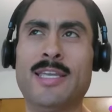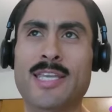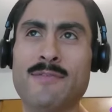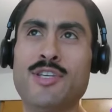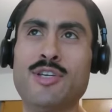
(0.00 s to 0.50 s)

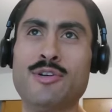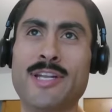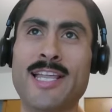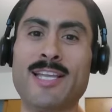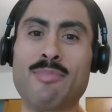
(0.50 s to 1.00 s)
gives you your
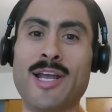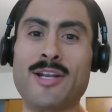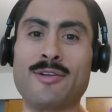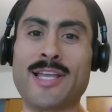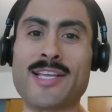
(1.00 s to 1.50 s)
daily bread and
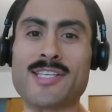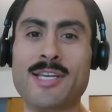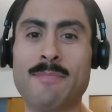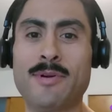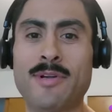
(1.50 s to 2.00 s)
your Last
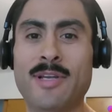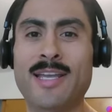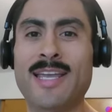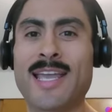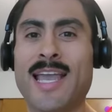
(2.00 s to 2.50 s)
Supper,
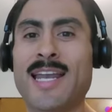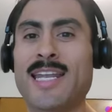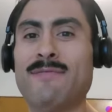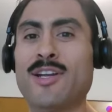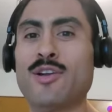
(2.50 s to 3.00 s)
and
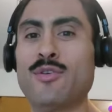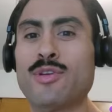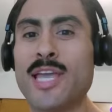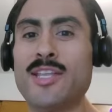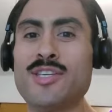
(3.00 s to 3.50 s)
even
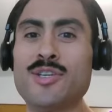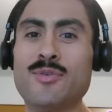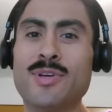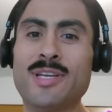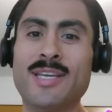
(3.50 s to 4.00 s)
creates you
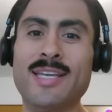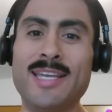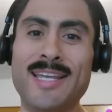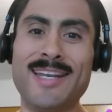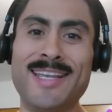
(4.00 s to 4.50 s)

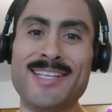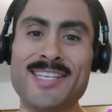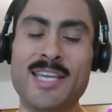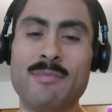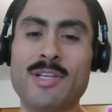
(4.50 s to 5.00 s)
in its
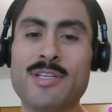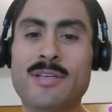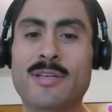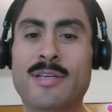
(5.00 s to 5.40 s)
image.